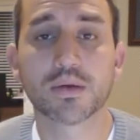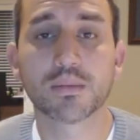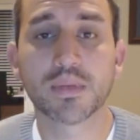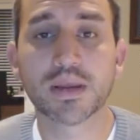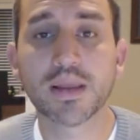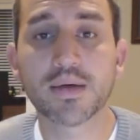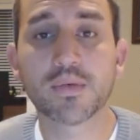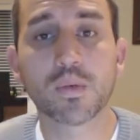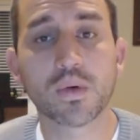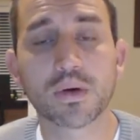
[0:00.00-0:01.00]
your
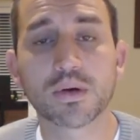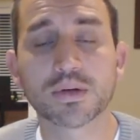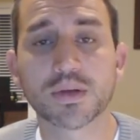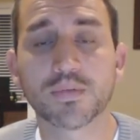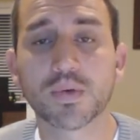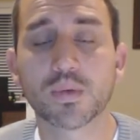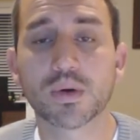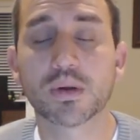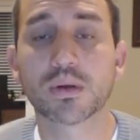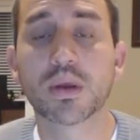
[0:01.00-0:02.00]
mid-level workers, if you
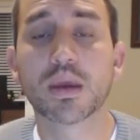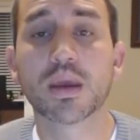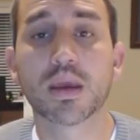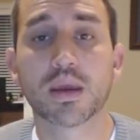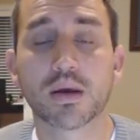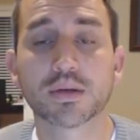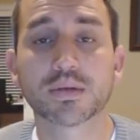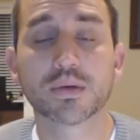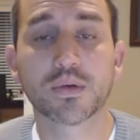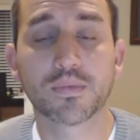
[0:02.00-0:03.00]
will, and
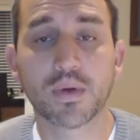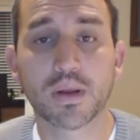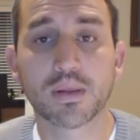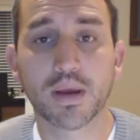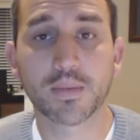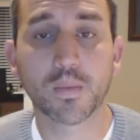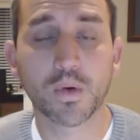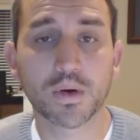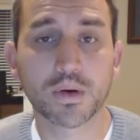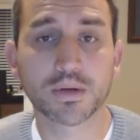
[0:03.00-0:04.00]
also your frontline
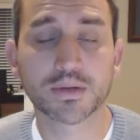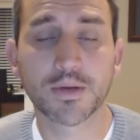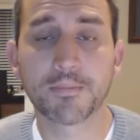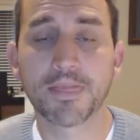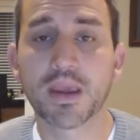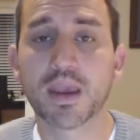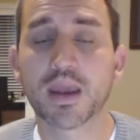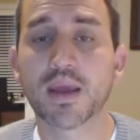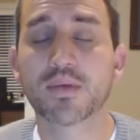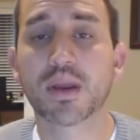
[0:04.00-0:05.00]
workers.
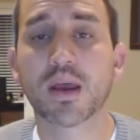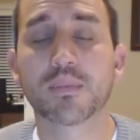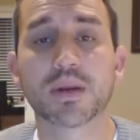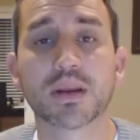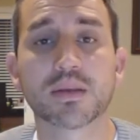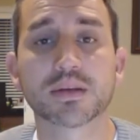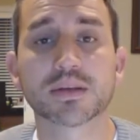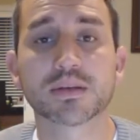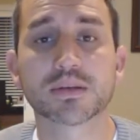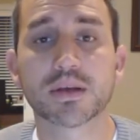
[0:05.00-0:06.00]
In every company,
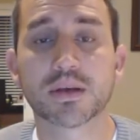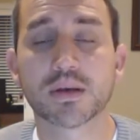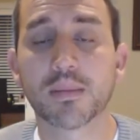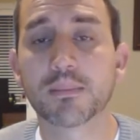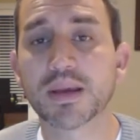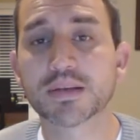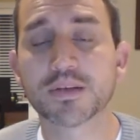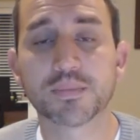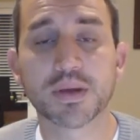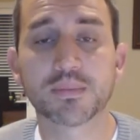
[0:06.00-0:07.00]
this is a mix
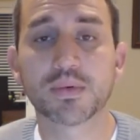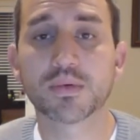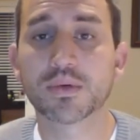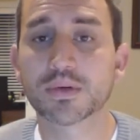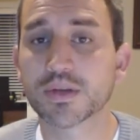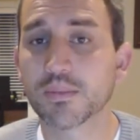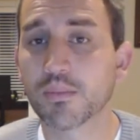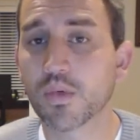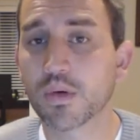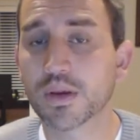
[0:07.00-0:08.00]
of people. There's some
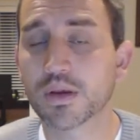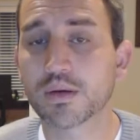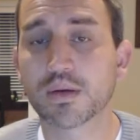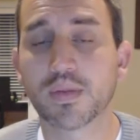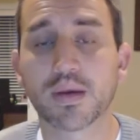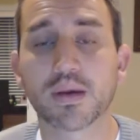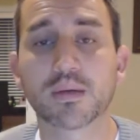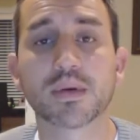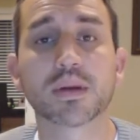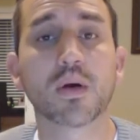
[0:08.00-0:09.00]
more here and
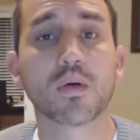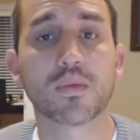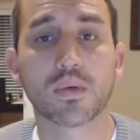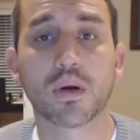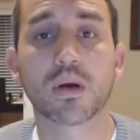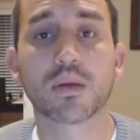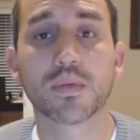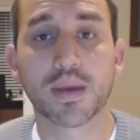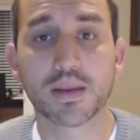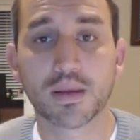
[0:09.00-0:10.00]
there, but overall,
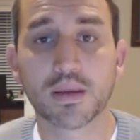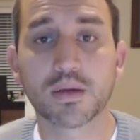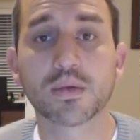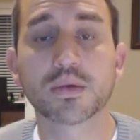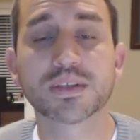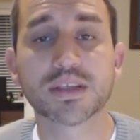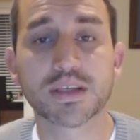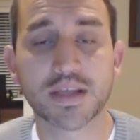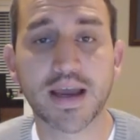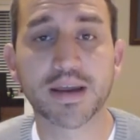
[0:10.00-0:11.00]
it includes the
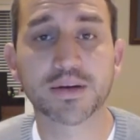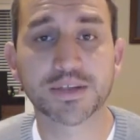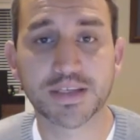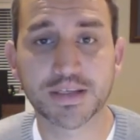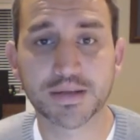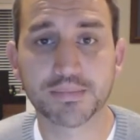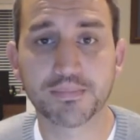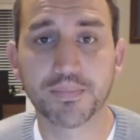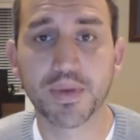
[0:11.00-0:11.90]
entire team.